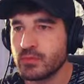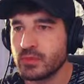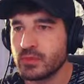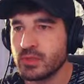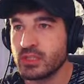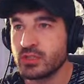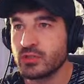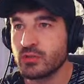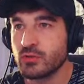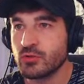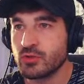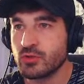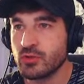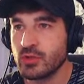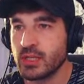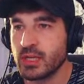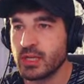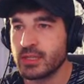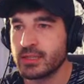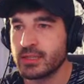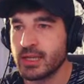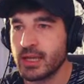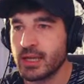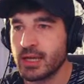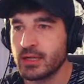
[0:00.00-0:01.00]
There's also the
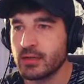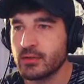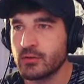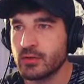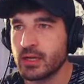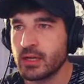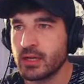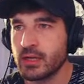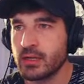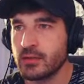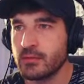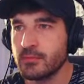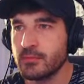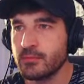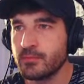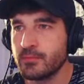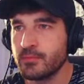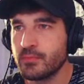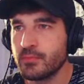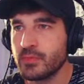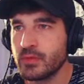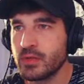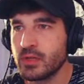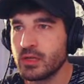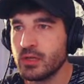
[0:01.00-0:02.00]
attack, okay.
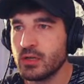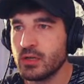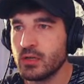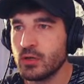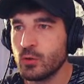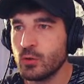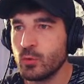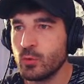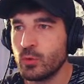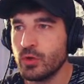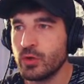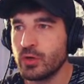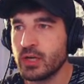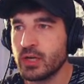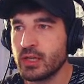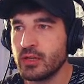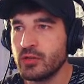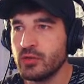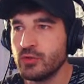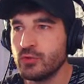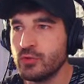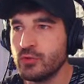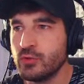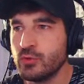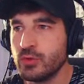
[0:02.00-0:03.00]
What you can
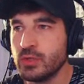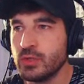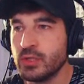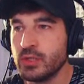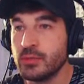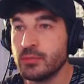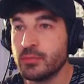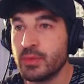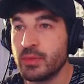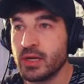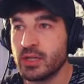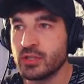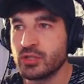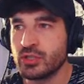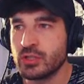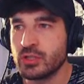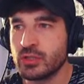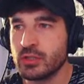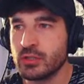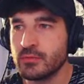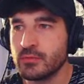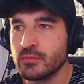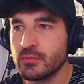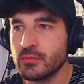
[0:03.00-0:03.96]
do in Patcher,